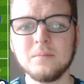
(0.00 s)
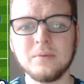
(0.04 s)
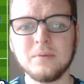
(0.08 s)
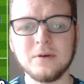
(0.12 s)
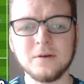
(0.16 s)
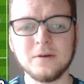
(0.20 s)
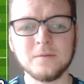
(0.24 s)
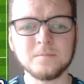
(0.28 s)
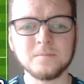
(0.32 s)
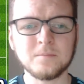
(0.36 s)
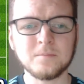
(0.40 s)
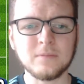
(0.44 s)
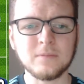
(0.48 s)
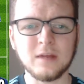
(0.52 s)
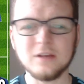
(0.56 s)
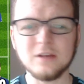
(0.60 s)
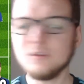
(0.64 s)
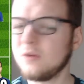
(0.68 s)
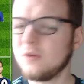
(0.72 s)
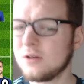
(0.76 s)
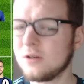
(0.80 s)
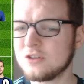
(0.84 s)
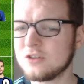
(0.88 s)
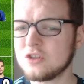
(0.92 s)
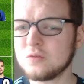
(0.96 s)
but I
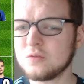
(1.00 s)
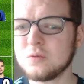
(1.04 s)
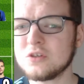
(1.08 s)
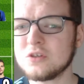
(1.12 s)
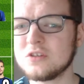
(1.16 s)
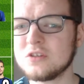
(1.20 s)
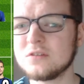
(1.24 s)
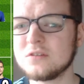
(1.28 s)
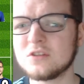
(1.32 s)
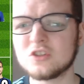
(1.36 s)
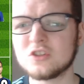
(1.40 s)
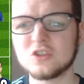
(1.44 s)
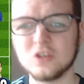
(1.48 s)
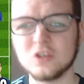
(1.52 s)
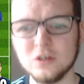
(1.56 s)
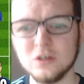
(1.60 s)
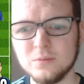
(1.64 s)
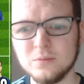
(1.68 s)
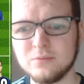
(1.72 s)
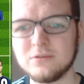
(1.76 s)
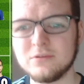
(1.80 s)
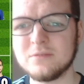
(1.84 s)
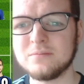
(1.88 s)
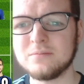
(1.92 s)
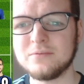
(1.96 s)
don't know, I just wasn't
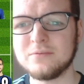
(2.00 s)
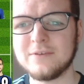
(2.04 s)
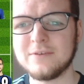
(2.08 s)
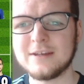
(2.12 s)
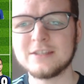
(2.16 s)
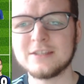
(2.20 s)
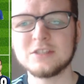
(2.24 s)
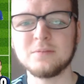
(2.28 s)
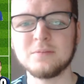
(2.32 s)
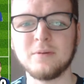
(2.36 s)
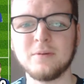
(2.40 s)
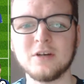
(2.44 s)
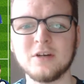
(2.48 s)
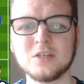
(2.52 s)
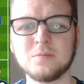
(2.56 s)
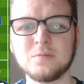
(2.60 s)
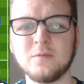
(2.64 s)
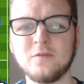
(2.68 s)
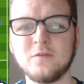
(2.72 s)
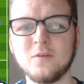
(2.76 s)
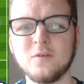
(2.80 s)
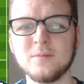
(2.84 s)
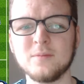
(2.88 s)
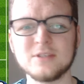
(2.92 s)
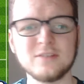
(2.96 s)
super impressed by his
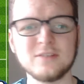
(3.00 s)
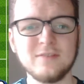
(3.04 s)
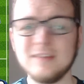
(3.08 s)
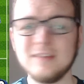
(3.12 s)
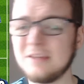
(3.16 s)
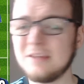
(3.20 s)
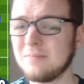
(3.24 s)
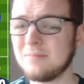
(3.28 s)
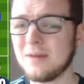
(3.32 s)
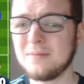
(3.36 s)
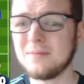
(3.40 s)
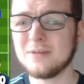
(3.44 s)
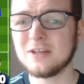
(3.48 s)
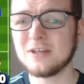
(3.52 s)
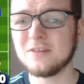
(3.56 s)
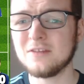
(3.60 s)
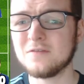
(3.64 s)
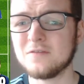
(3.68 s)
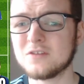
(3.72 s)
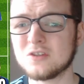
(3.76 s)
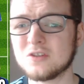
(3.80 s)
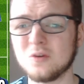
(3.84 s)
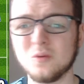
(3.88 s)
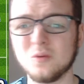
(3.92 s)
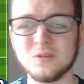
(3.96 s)
performance. I think he maybe could
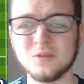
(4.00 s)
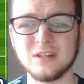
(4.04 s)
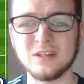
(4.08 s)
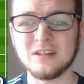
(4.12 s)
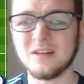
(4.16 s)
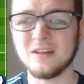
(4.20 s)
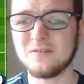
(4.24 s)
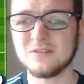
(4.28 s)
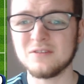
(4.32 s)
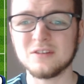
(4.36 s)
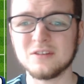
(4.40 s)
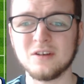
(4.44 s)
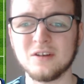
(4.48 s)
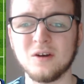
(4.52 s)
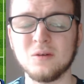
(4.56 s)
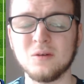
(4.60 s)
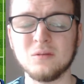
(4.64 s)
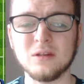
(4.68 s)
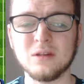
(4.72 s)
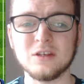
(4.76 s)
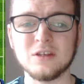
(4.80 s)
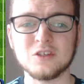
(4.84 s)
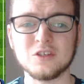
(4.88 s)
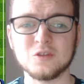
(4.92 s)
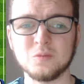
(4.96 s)
have scored another
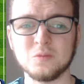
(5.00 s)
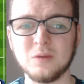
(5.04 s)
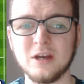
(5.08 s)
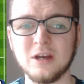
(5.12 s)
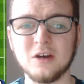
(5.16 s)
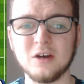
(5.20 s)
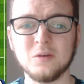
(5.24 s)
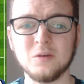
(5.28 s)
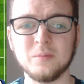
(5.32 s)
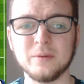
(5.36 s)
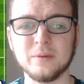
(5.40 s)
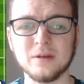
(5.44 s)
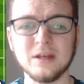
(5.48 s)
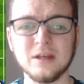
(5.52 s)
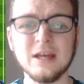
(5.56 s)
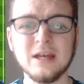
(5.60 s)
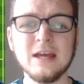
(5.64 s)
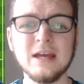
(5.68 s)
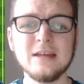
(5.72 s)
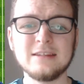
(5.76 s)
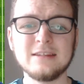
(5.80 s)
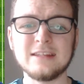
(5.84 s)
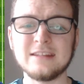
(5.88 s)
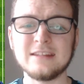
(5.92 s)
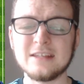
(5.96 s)
goal as well, but
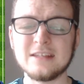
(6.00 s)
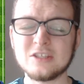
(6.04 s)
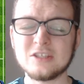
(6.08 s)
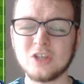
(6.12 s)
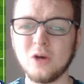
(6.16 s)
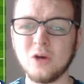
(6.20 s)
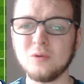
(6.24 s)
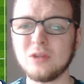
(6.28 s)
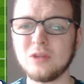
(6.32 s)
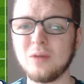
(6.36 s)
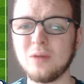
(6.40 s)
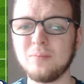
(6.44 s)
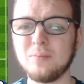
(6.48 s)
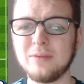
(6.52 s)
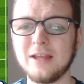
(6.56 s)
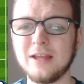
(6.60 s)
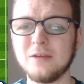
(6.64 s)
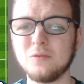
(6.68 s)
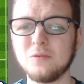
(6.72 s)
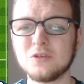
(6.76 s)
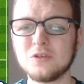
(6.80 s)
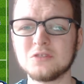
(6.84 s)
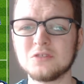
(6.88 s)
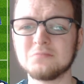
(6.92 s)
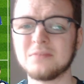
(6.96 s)
didn't. His hold-up
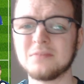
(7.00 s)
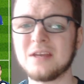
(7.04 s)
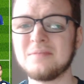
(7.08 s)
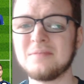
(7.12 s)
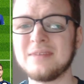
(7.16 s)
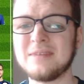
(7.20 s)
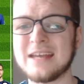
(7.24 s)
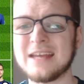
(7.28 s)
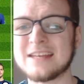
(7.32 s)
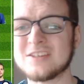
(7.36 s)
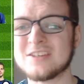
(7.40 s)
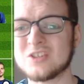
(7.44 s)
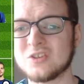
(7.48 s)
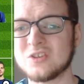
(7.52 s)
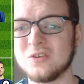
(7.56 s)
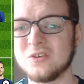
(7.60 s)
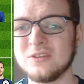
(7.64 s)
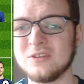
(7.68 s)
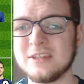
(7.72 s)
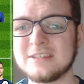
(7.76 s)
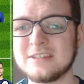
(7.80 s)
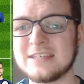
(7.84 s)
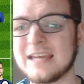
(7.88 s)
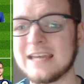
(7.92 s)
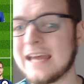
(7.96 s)
play wasn't maybe as
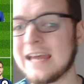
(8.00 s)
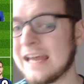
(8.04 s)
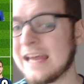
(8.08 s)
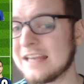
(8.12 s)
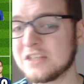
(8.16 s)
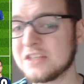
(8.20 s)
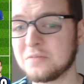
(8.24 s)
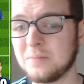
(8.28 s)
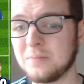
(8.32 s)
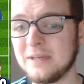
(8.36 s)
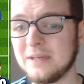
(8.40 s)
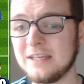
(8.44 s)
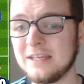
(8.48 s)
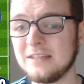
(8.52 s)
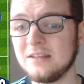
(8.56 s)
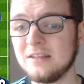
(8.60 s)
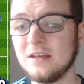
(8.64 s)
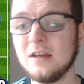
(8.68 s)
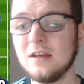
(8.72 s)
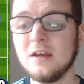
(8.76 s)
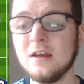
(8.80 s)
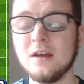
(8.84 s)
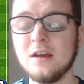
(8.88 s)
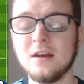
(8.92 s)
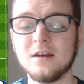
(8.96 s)
good as it has been,
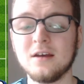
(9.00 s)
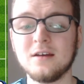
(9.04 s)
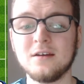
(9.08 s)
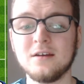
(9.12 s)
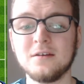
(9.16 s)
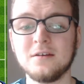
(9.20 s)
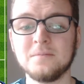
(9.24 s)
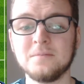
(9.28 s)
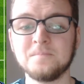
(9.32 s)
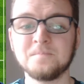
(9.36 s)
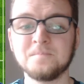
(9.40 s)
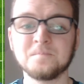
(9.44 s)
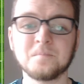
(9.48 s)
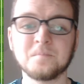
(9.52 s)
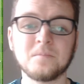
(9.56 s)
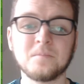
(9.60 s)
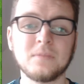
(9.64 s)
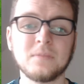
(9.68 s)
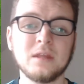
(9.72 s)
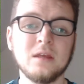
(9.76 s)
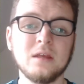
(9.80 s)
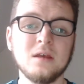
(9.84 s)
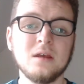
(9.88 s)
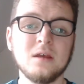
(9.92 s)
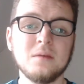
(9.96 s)

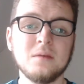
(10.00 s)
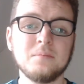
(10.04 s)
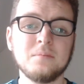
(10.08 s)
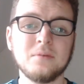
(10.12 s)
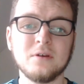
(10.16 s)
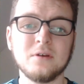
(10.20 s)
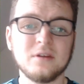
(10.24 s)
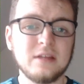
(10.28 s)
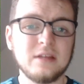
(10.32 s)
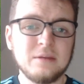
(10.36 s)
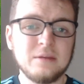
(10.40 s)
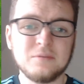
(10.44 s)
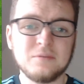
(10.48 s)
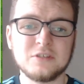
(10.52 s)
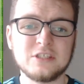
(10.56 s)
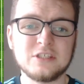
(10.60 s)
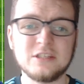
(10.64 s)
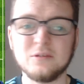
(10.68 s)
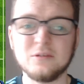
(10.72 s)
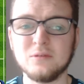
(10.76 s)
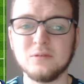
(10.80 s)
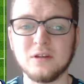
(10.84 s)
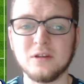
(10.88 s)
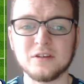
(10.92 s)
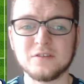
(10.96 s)
but it was
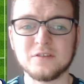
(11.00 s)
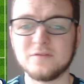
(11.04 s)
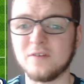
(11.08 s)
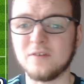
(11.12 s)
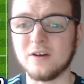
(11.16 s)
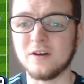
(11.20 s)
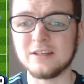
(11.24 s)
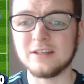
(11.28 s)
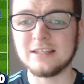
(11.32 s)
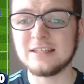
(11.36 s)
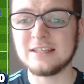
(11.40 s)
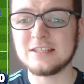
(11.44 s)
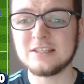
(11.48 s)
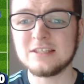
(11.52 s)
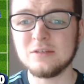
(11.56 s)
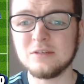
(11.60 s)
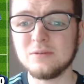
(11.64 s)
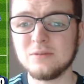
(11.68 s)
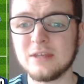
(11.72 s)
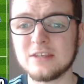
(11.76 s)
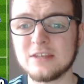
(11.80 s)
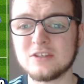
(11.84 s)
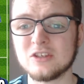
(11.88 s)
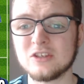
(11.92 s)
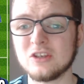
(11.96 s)
still fine, and he
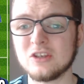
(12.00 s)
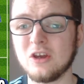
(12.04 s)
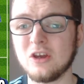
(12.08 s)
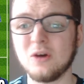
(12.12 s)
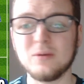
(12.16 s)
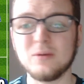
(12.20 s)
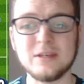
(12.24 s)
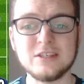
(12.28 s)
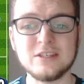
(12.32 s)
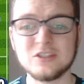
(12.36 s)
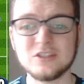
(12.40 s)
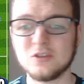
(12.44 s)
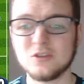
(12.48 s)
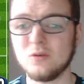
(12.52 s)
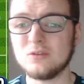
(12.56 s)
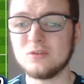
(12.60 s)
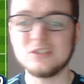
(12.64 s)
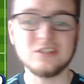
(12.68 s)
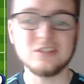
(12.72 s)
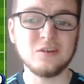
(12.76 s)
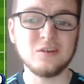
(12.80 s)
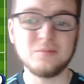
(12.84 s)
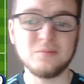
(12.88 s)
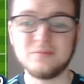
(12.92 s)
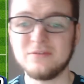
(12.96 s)
still gets a goal. He
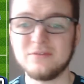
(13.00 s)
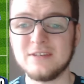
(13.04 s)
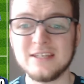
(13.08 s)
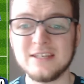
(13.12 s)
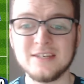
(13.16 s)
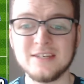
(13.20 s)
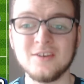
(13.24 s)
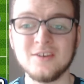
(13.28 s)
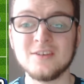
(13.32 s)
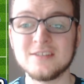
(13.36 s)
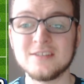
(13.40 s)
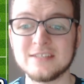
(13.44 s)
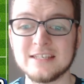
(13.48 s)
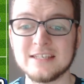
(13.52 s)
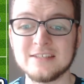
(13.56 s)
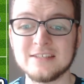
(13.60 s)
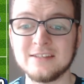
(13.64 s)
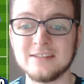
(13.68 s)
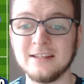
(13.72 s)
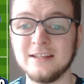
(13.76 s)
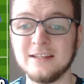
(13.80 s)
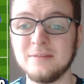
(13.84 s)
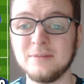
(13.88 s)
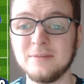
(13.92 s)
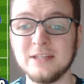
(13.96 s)
scored, pretty
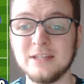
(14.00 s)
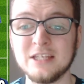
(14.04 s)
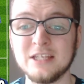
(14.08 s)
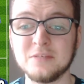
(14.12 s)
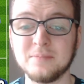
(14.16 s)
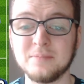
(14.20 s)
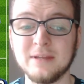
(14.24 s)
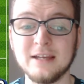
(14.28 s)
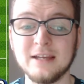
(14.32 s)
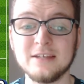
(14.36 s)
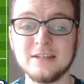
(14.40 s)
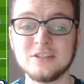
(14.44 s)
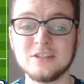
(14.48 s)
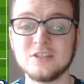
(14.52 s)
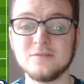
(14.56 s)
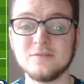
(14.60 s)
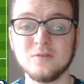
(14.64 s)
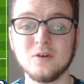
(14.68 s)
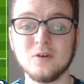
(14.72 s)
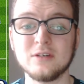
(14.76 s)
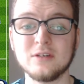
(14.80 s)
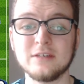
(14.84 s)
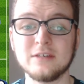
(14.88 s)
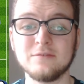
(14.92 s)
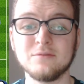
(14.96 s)
consistently when he's played, so
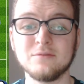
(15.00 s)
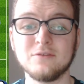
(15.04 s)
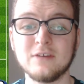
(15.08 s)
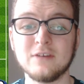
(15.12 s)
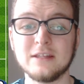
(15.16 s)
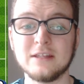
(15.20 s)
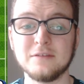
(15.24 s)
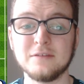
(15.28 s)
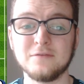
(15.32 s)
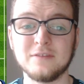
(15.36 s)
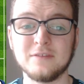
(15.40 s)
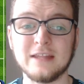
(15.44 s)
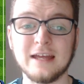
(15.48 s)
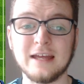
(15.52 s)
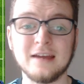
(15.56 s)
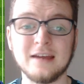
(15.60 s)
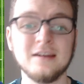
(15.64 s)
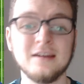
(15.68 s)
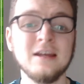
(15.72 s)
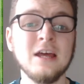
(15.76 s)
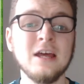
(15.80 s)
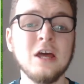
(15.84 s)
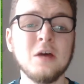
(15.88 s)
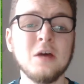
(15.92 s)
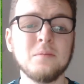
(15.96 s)
you've got to give him credit for
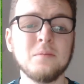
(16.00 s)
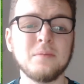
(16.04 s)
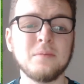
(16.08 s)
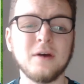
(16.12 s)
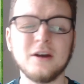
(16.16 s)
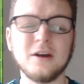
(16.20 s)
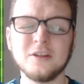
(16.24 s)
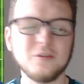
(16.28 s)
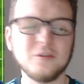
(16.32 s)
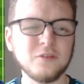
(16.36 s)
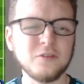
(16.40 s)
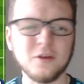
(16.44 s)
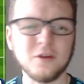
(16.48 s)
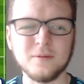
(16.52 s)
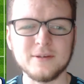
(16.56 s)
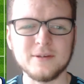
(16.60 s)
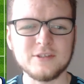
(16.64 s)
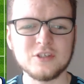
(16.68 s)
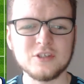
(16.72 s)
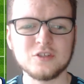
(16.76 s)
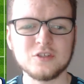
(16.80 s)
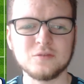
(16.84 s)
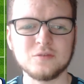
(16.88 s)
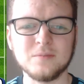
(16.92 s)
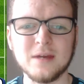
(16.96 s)
that. But I don't know,
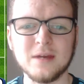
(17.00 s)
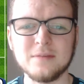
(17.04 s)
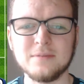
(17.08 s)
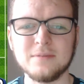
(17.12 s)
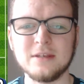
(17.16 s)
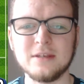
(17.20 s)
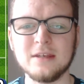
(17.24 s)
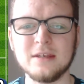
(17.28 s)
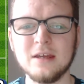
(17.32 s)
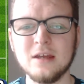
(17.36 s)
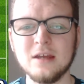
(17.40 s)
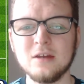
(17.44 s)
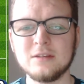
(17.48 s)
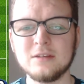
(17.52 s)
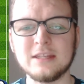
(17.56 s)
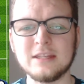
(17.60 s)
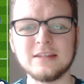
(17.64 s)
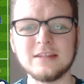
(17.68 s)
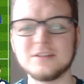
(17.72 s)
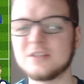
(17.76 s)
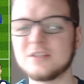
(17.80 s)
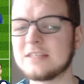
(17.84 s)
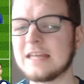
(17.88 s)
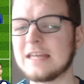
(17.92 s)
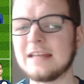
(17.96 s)
it just maybe
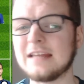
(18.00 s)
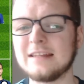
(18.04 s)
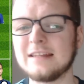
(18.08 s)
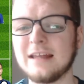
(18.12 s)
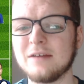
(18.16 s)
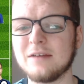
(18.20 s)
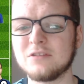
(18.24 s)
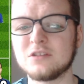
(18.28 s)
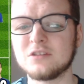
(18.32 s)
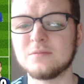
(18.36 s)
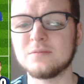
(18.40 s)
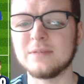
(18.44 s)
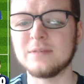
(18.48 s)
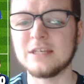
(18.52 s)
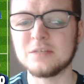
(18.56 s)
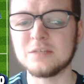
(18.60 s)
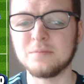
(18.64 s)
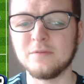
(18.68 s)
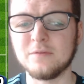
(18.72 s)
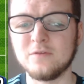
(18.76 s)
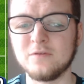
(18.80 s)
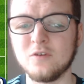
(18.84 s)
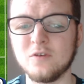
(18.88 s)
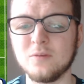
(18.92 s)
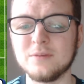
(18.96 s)
didn't stand out to me, his
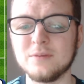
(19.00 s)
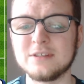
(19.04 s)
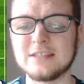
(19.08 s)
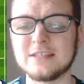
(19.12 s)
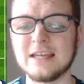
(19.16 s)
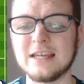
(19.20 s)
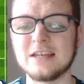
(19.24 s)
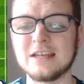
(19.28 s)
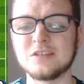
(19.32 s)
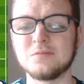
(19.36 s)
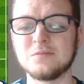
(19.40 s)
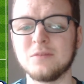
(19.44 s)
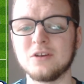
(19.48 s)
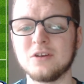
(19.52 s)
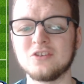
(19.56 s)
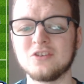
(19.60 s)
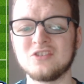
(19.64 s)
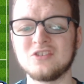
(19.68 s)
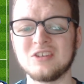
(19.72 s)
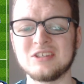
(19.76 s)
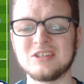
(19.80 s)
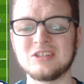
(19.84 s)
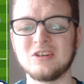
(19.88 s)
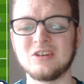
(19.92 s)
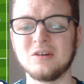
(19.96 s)
performance, as
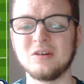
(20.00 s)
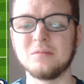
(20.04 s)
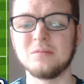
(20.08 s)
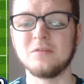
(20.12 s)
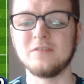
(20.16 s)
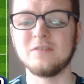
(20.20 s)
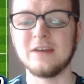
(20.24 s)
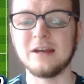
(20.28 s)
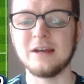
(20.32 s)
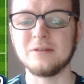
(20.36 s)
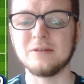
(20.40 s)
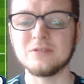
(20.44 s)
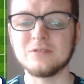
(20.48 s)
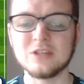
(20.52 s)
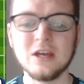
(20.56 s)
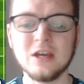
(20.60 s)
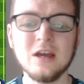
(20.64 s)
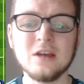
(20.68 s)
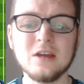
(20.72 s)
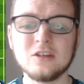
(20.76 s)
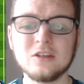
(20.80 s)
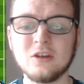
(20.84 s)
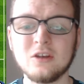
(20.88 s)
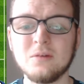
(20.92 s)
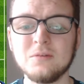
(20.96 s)
much this time around.
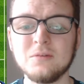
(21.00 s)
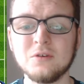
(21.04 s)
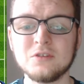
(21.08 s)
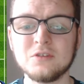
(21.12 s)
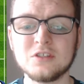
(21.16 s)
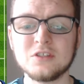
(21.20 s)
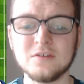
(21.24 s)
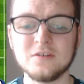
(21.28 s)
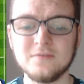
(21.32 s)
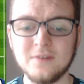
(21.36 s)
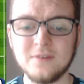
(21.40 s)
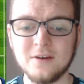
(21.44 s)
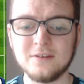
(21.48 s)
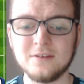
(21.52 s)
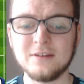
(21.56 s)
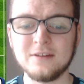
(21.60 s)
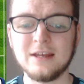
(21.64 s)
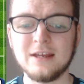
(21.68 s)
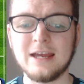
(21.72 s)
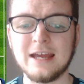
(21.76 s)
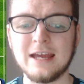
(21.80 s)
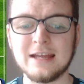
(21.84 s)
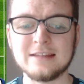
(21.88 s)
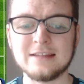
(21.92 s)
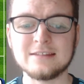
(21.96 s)
Going on to
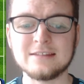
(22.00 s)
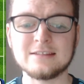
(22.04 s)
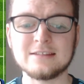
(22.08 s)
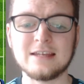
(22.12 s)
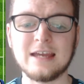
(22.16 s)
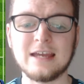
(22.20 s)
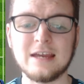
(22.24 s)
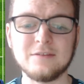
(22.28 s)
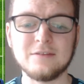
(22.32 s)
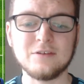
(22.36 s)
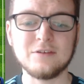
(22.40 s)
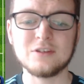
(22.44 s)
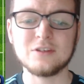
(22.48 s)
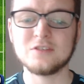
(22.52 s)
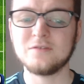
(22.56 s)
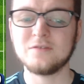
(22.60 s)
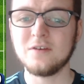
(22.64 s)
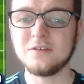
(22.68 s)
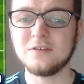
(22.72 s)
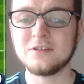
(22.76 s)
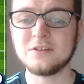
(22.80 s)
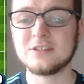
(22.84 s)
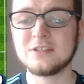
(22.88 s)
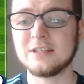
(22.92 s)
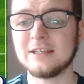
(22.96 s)
Werner and Havertz.
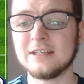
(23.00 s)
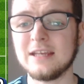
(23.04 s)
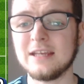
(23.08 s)
Werner's